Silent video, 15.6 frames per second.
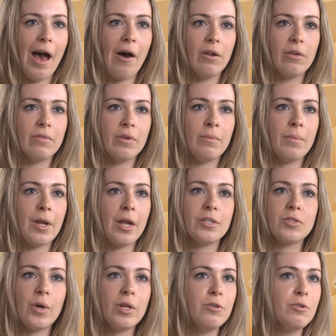out of him.
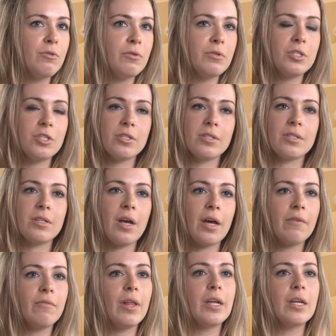And so I knew it's just
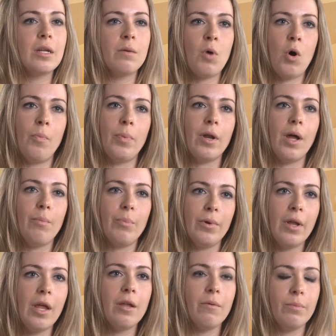kind of letting him open up
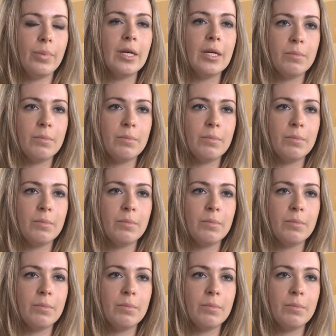and be